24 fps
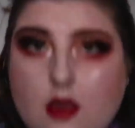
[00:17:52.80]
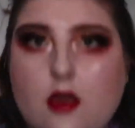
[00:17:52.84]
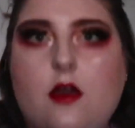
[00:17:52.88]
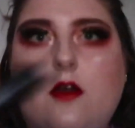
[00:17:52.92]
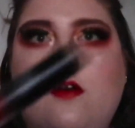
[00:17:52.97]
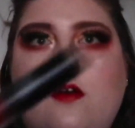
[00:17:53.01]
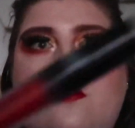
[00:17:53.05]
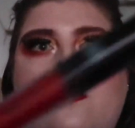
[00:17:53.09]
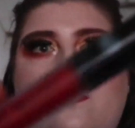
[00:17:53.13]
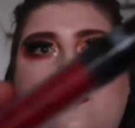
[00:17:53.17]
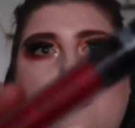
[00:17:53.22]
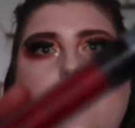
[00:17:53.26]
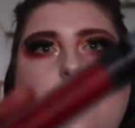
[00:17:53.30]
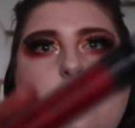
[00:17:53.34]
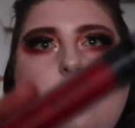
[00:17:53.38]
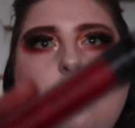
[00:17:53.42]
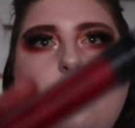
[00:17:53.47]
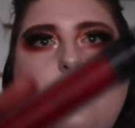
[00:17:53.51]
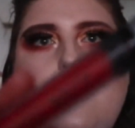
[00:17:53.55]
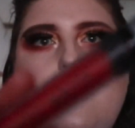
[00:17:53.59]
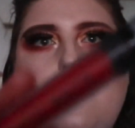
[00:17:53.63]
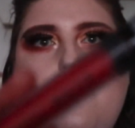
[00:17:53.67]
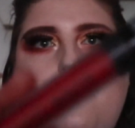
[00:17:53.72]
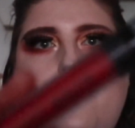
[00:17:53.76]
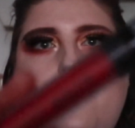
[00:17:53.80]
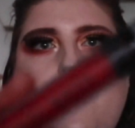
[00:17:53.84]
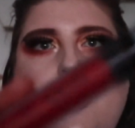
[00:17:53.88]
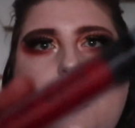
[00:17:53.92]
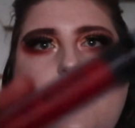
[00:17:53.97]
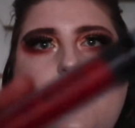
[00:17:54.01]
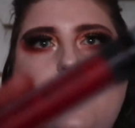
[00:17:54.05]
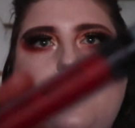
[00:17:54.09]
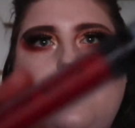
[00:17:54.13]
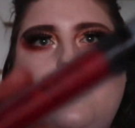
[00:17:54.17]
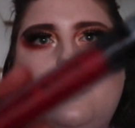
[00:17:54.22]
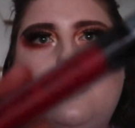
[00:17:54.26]
Velvet
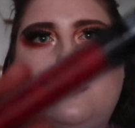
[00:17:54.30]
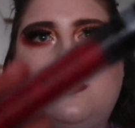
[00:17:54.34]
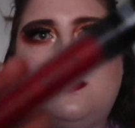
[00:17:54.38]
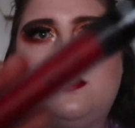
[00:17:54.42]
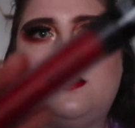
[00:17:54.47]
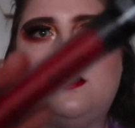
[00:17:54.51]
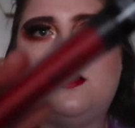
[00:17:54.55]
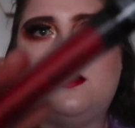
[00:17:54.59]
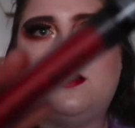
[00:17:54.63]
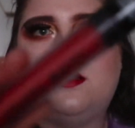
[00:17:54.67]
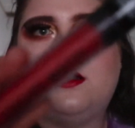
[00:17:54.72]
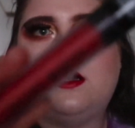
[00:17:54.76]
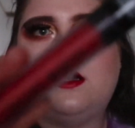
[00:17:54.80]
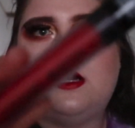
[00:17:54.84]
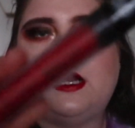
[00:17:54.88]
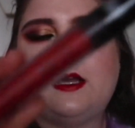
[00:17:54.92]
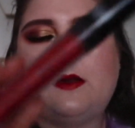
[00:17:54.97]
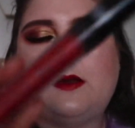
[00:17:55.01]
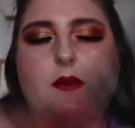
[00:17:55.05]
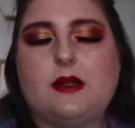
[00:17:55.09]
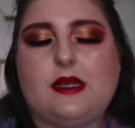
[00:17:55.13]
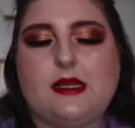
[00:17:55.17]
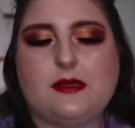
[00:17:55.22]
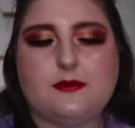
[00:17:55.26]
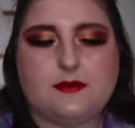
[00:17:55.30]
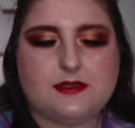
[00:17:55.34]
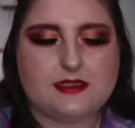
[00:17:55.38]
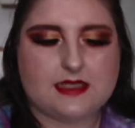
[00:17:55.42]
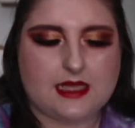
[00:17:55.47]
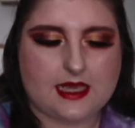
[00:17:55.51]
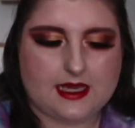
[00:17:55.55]
Matte liquid lipstick